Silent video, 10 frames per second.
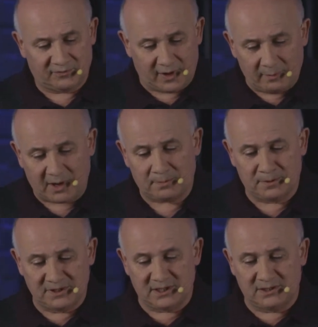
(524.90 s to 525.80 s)
from
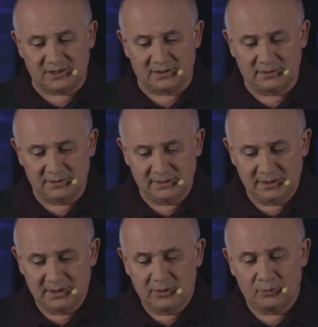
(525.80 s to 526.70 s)
our position.
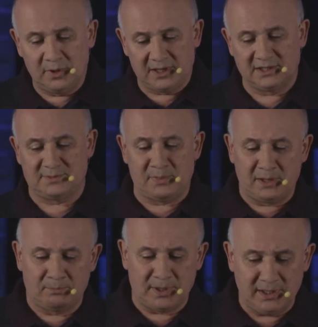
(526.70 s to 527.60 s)
We can
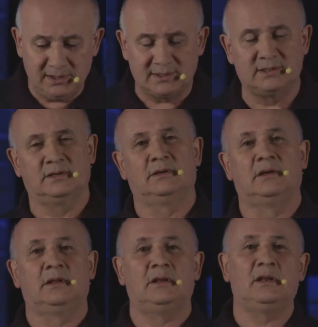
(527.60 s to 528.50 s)
speak peace,
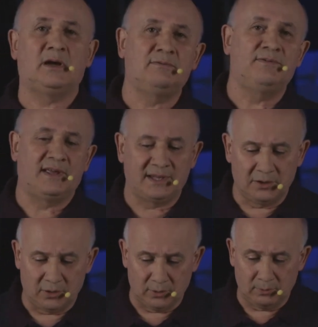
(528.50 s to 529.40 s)
love,
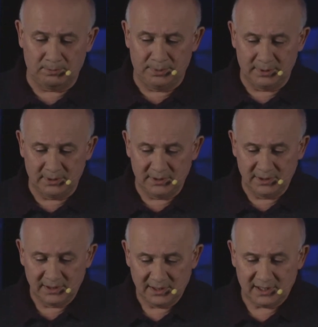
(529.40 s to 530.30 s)
and hope
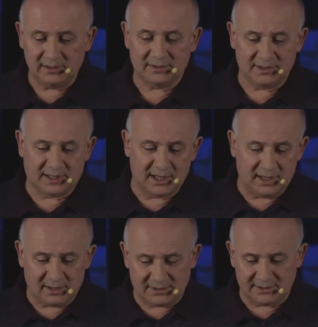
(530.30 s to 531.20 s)
into the
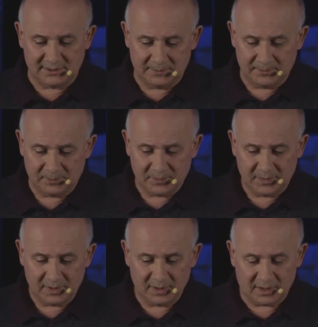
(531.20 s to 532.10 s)
chaos
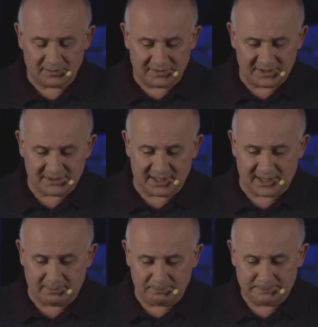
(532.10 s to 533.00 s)
of this
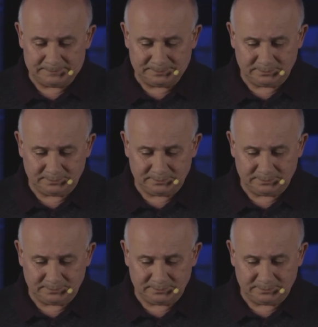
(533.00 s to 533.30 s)
time.